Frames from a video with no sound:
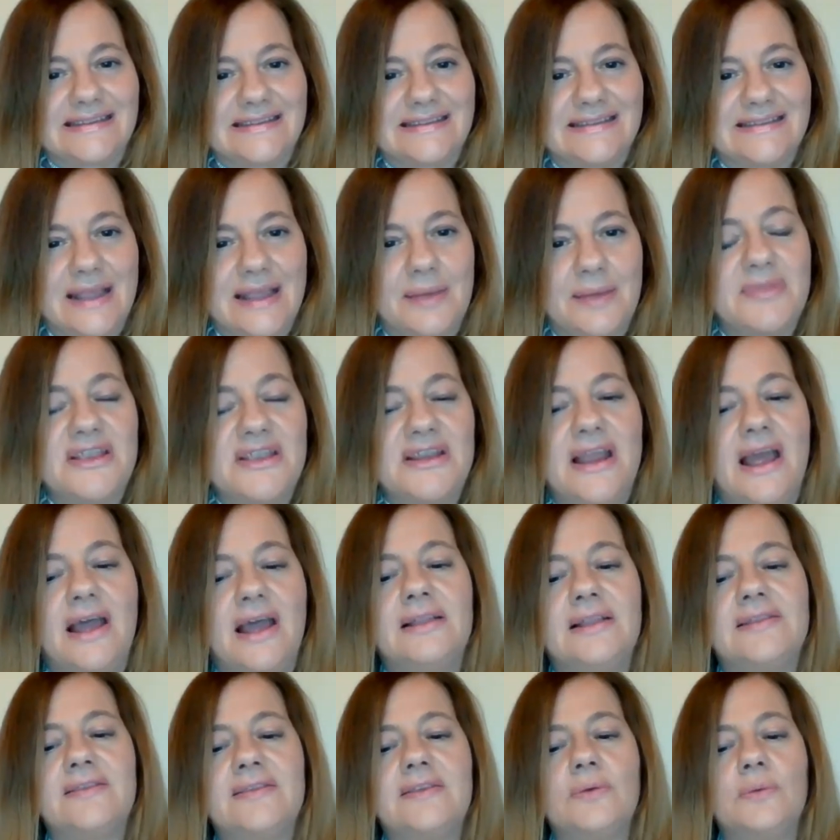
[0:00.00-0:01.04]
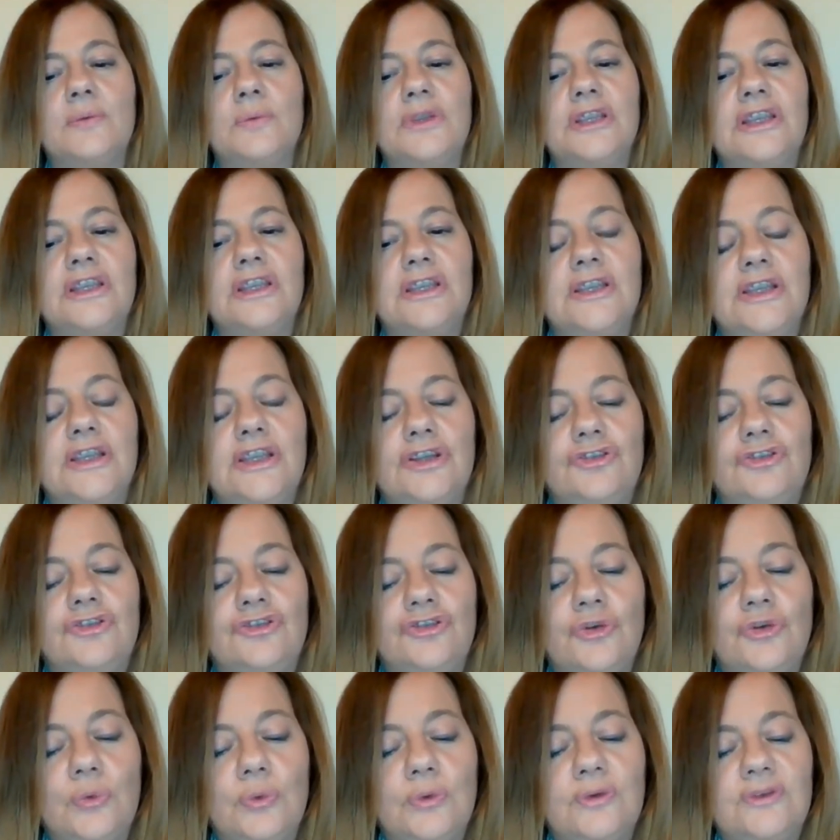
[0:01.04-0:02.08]
Something else, we
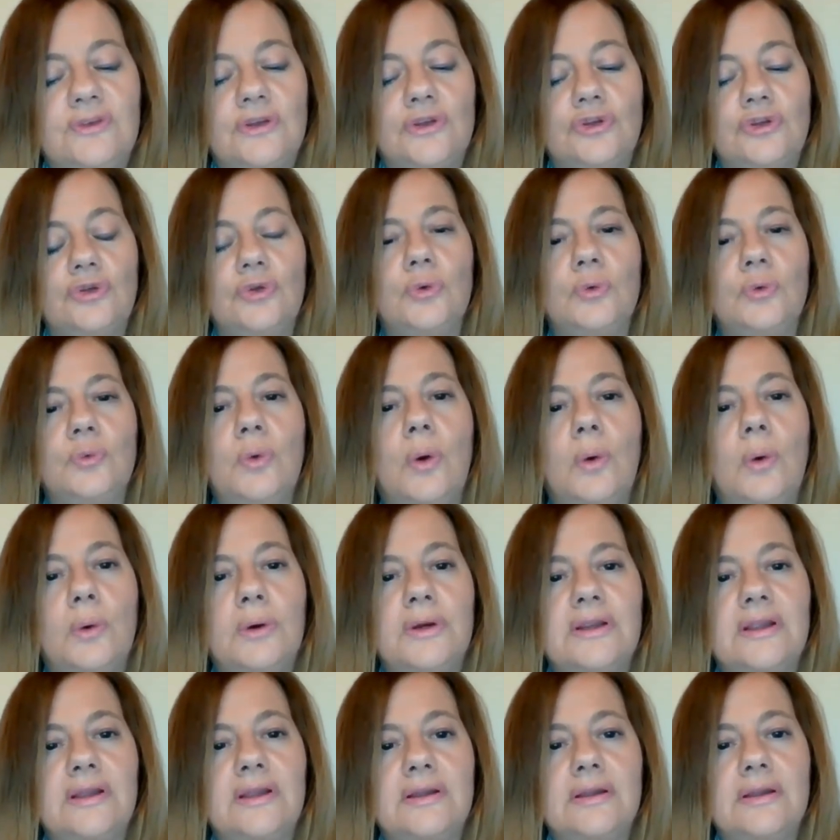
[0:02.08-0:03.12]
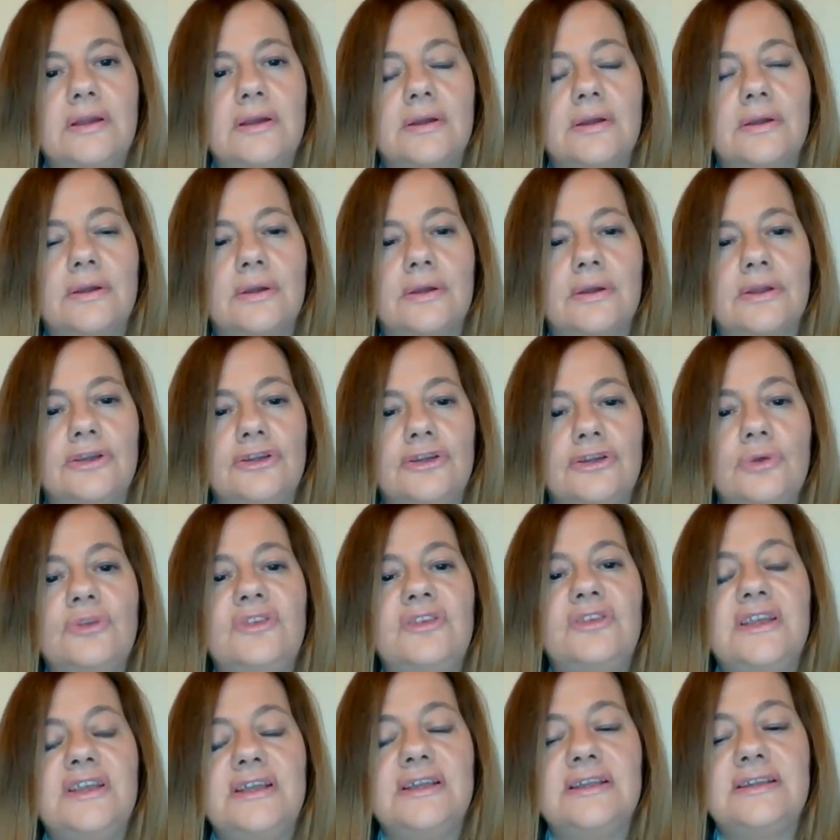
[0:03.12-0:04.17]
choose to work
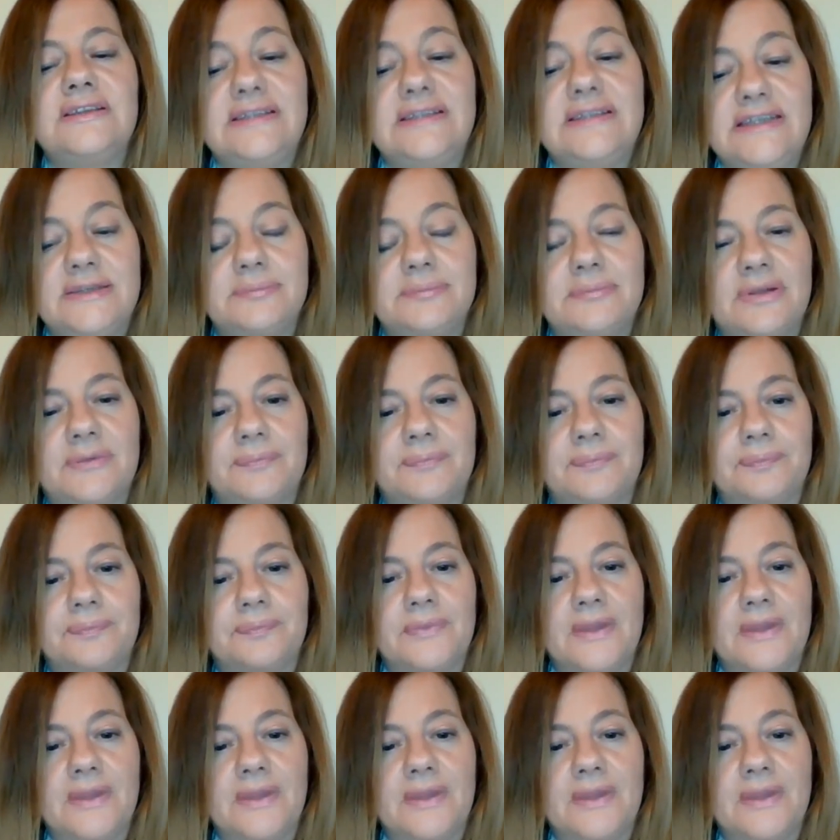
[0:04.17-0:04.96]
using a team,